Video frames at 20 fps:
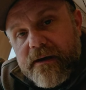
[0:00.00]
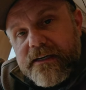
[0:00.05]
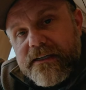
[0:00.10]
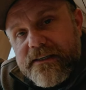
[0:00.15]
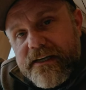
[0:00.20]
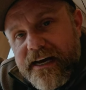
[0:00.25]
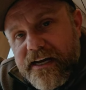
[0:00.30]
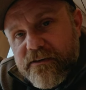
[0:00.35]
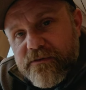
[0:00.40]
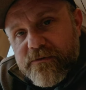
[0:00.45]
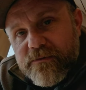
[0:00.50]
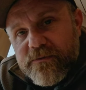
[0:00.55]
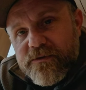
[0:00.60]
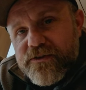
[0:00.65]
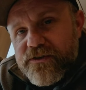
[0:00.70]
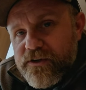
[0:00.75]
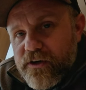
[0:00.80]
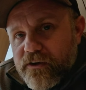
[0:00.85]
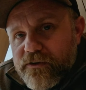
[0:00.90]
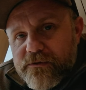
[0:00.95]
My dad
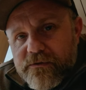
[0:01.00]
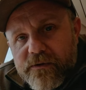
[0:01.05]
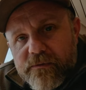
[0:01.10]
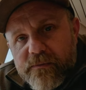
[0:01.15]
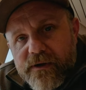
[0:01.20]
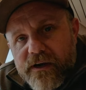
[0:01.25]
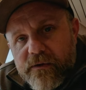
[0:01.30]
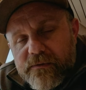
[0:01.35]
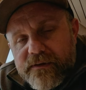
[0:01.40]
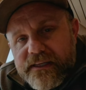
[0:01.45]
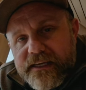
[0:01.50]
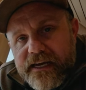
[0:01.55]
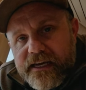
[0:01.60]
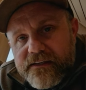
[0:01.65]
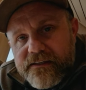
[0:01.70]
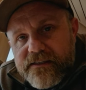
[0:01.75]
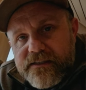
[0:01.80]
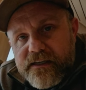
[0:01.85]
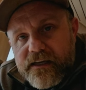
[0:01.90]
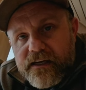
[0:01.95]
was not doing well with
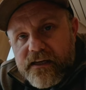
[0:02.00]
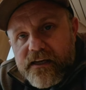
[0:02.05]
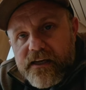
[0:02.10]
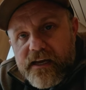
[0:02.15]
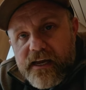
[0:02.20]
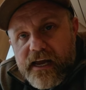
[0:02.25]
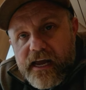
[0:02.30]
cancer,